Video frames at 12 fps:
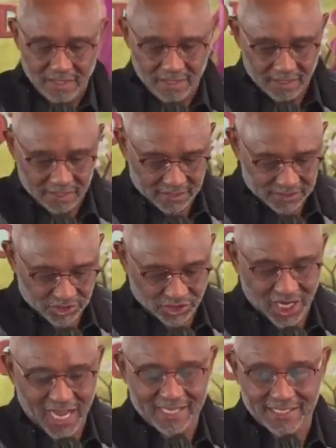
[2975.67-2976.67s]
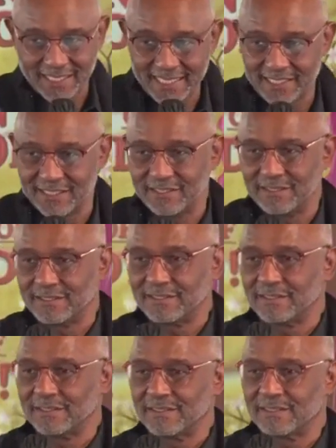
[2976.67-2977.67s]
John Lennon,
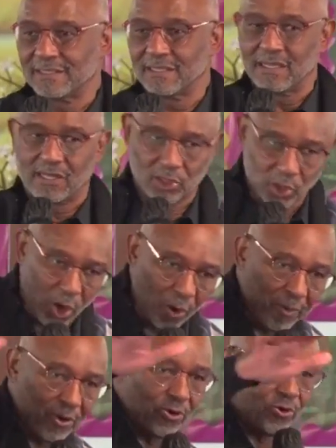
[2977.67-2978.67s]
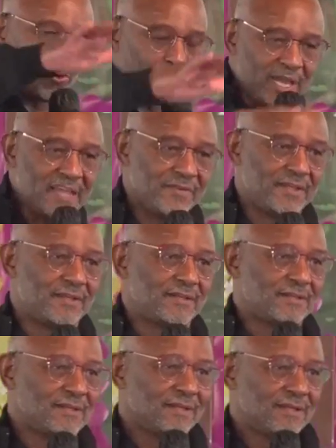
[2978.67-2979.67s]
global grieving.
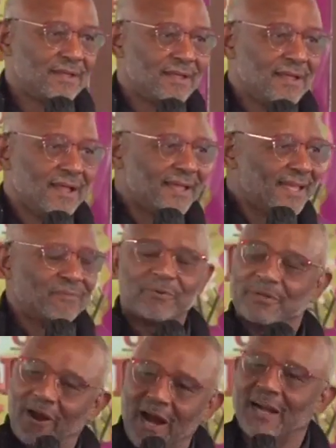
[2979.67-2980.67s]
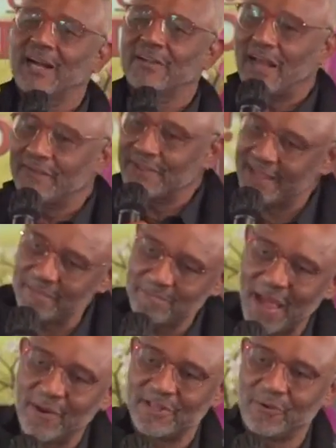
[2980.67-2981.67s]
Again, regard of, of, the impact where they
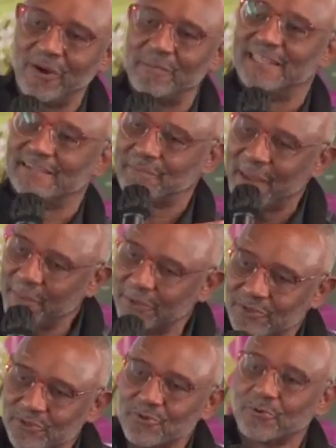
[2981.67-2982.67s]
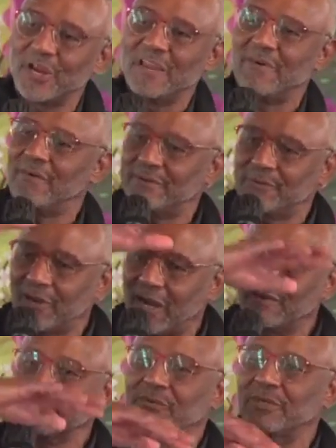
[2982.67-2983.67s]
were, but the people do grieve over the regard of what
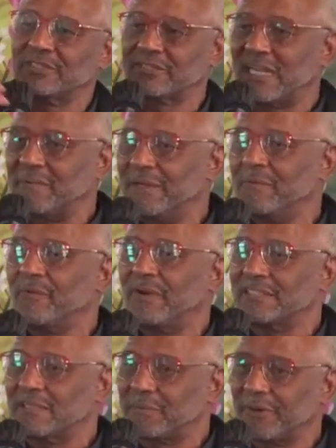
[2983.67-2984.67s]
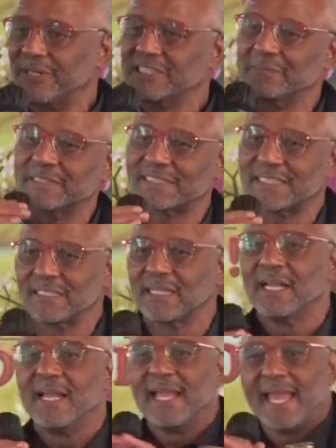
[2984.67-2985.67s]
you thought about him as a person, but still,
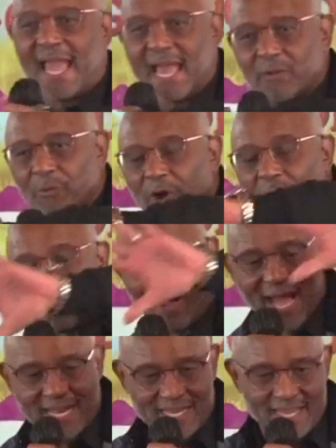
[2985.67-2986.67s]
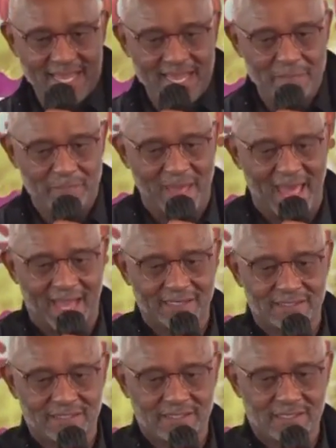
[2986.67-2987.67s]
he had a worldwide impact.
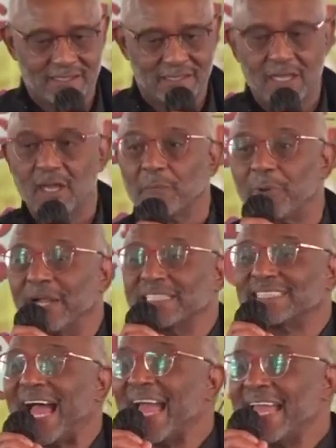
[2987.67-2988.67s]
Princess Diana